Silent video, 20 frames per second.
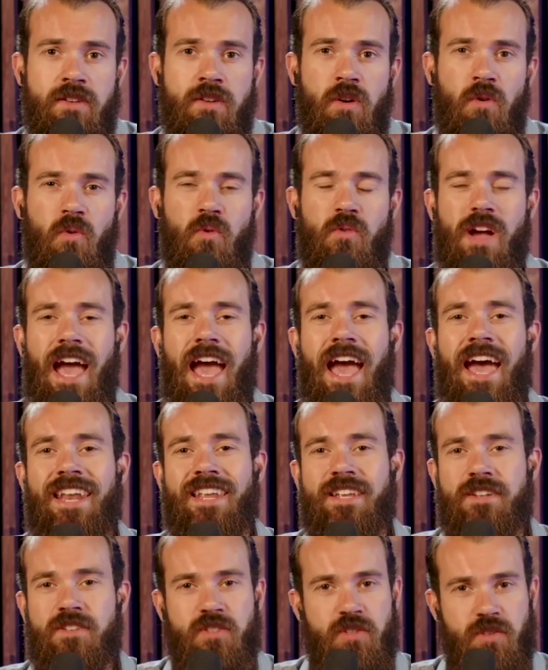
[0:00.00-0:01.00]
or
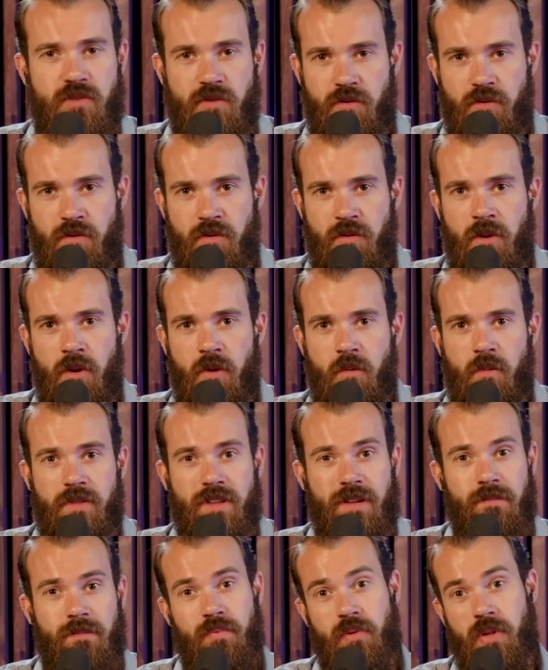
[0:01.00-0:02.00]
added to with
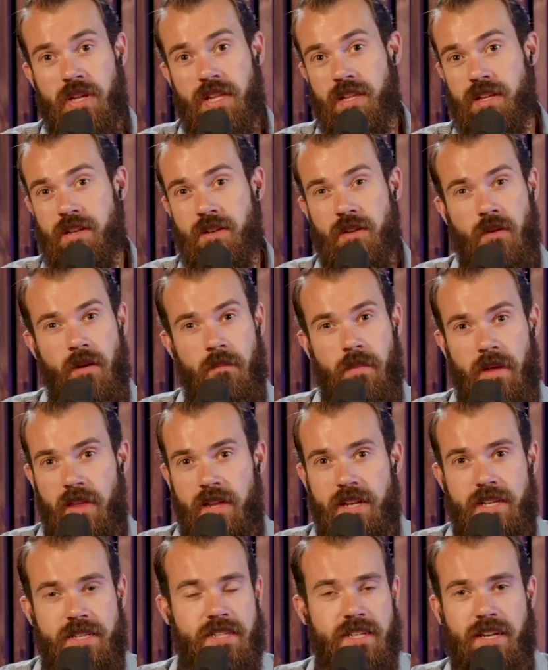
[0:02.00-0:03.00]
completely new
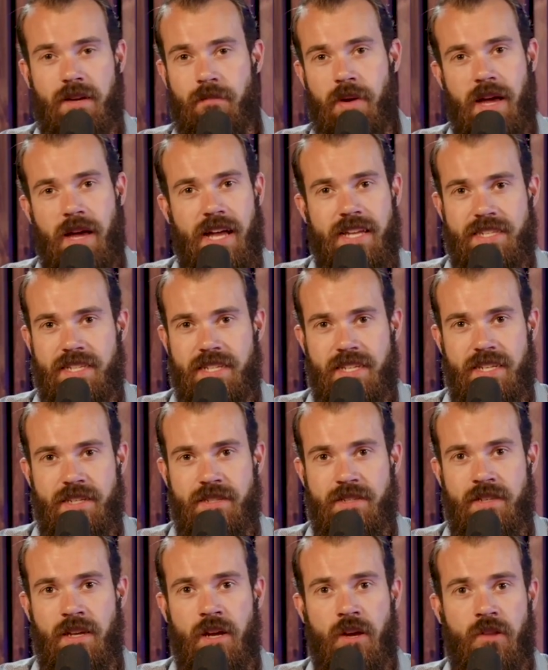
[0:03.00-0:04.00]
abilities and
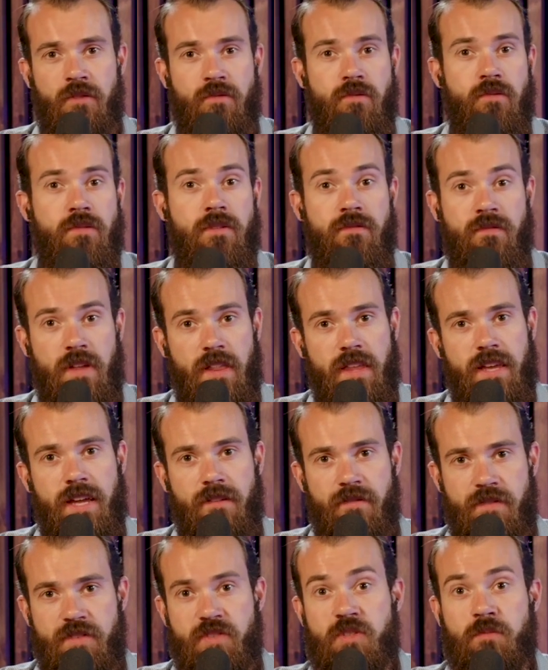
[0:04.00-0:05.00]
capacities through the filling of
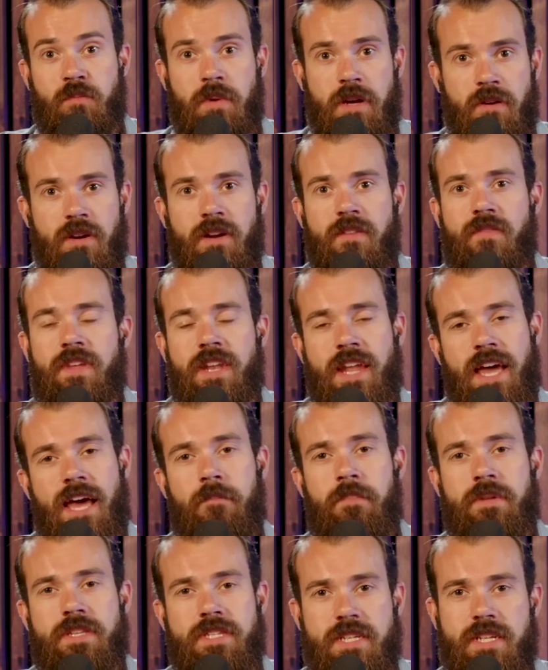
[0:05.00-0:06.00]
the Spirit that
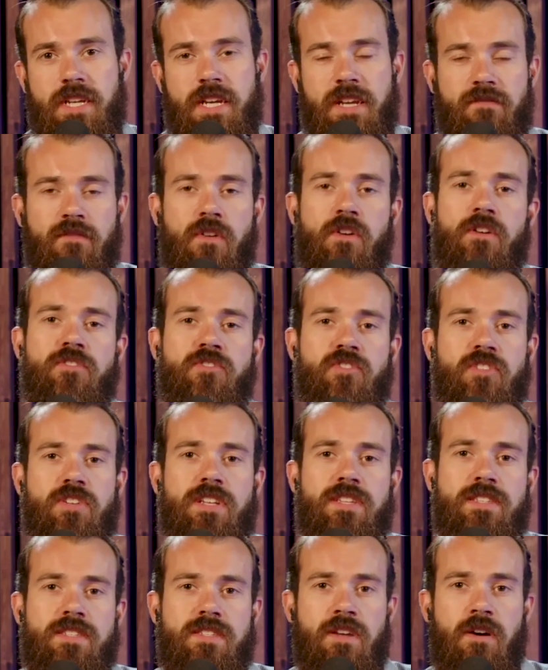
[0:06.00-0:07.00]
happens at conversion.
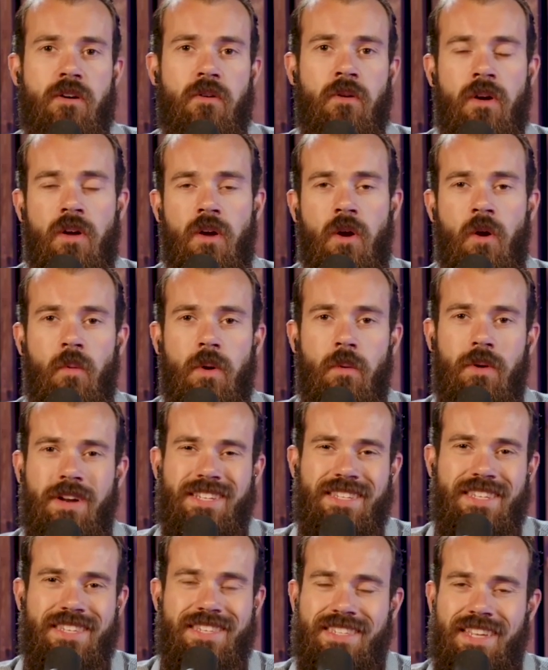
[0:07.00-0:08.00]
And so we want to
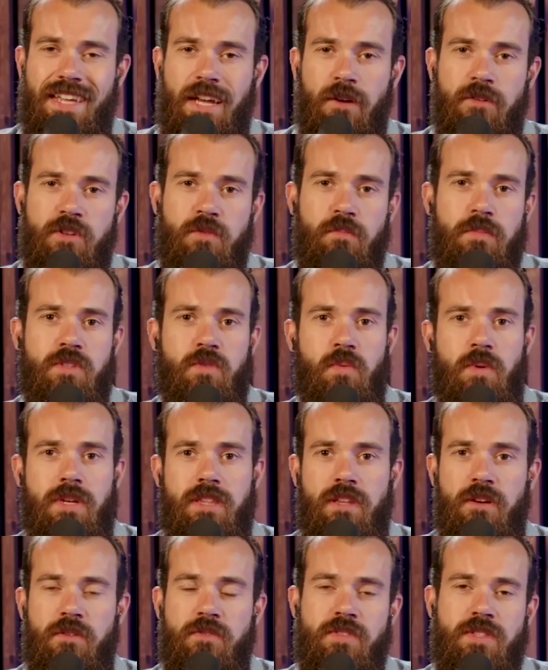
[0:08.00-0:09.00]
distinguish between
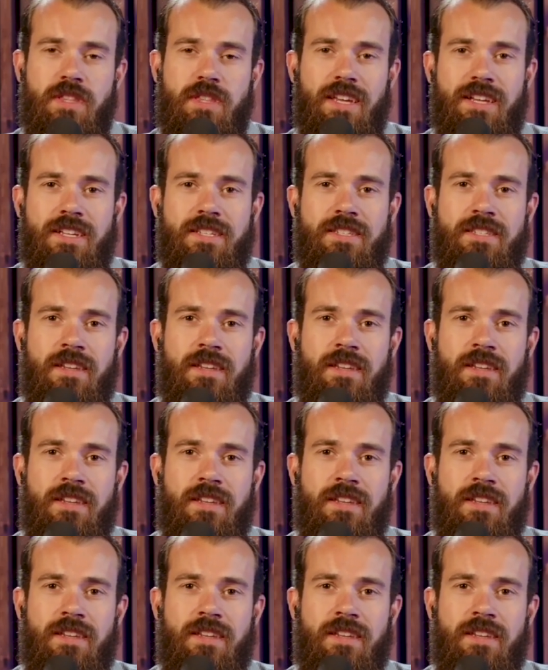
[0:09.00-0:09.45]
those things.